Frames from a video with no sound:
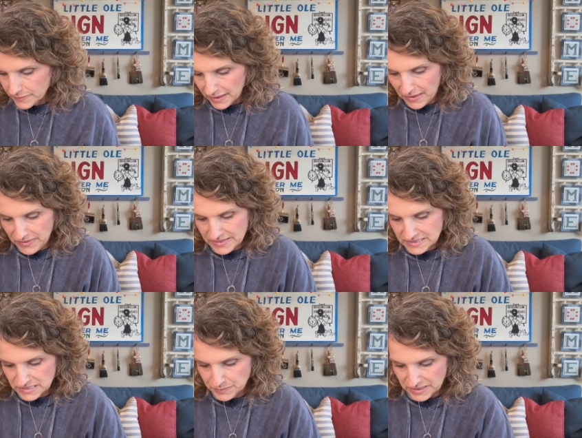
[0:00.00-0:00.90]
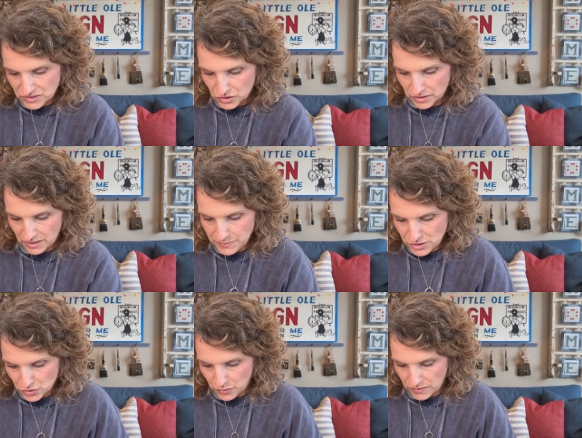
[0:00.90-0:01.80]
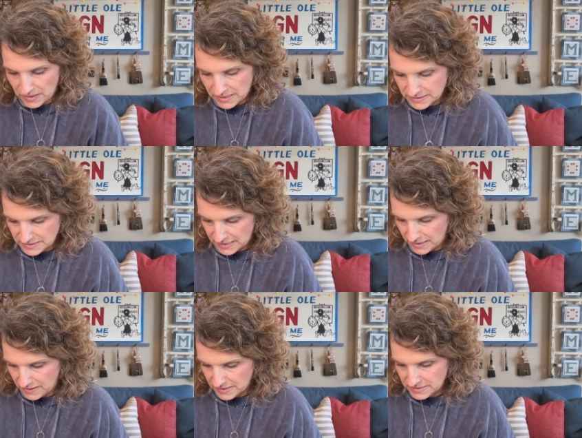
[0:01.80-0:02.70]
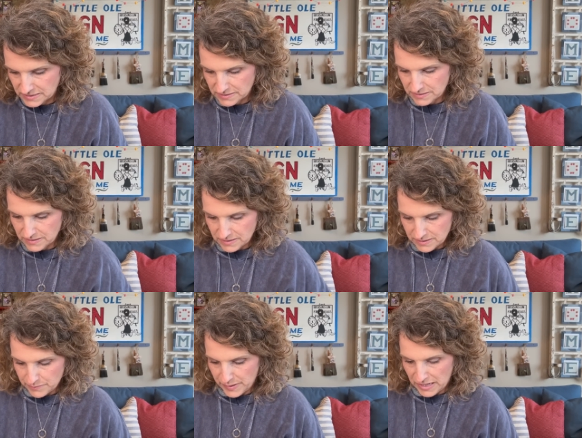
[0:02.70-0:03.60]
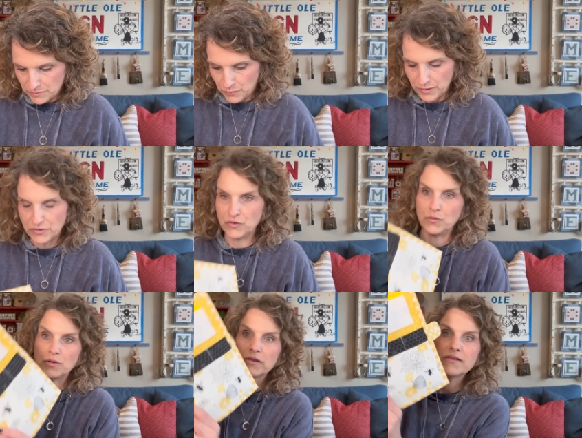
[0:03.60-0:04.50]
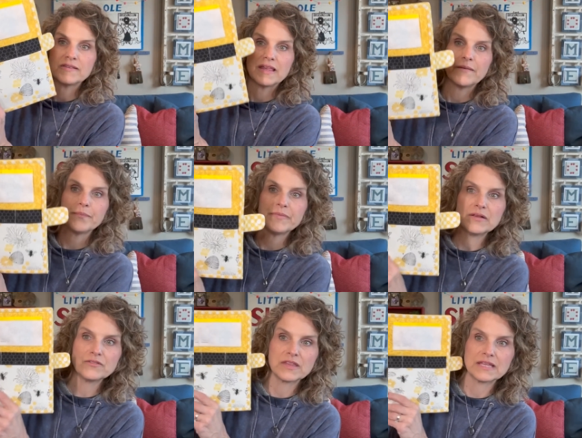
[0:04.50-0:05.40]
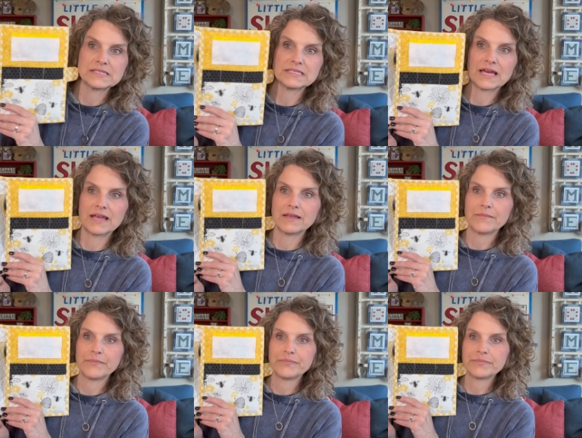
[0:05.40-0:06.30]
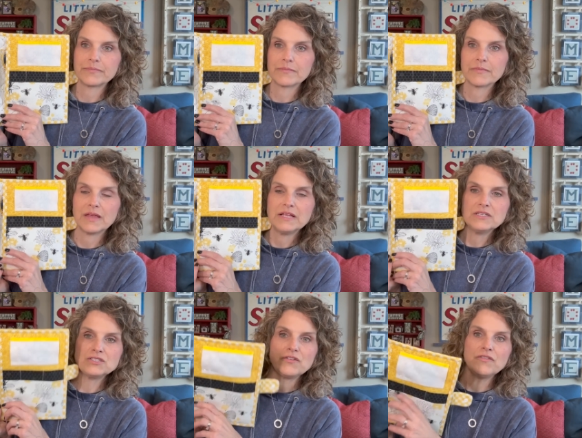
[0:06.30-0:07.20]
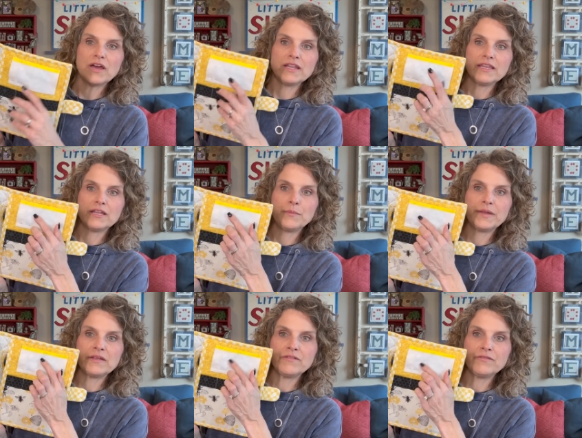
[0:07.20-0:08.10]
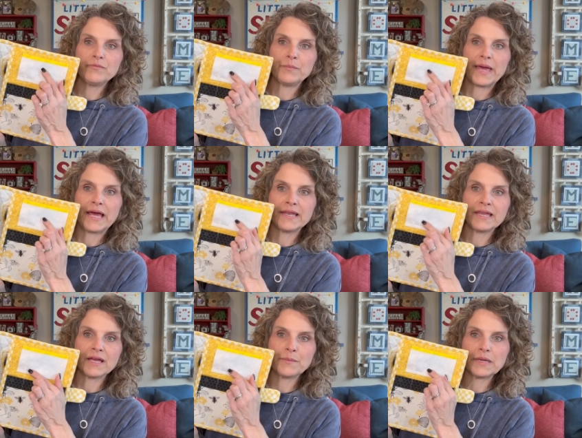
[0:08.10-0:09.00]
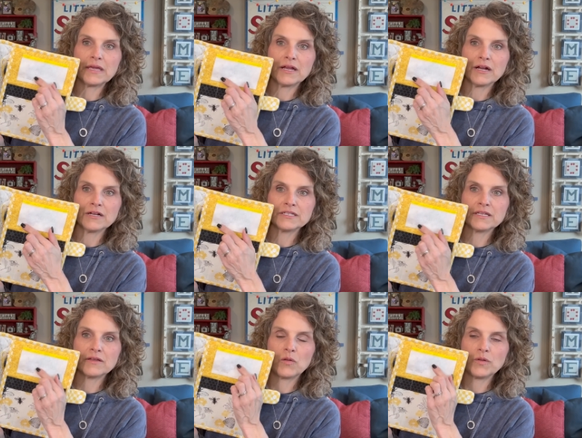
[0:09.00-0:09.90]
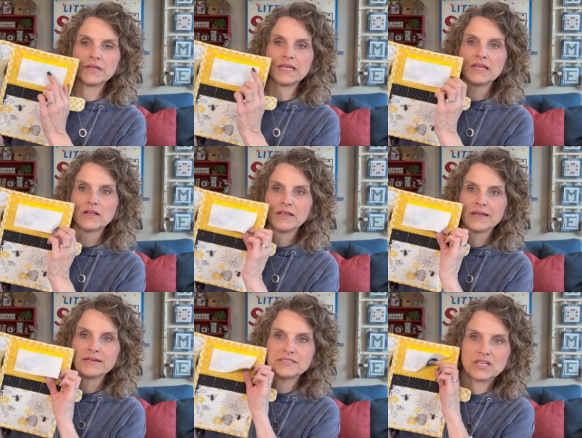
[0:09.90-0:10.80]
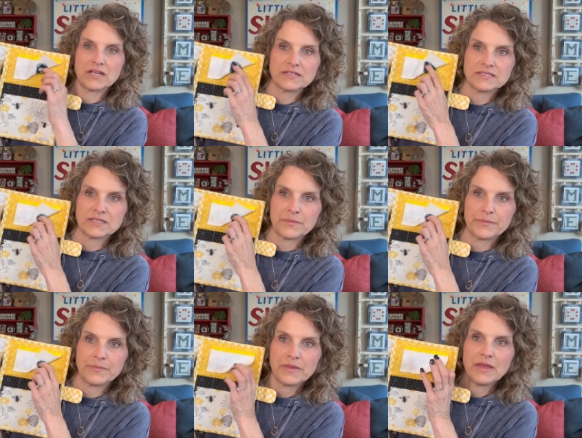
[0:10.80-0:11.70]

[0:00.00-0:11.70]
And this is my start. Let me show you the inside of this bad boy too. You can see, here's the inside. So you've got a little bit of batting up here to hold a needle, and I tucked some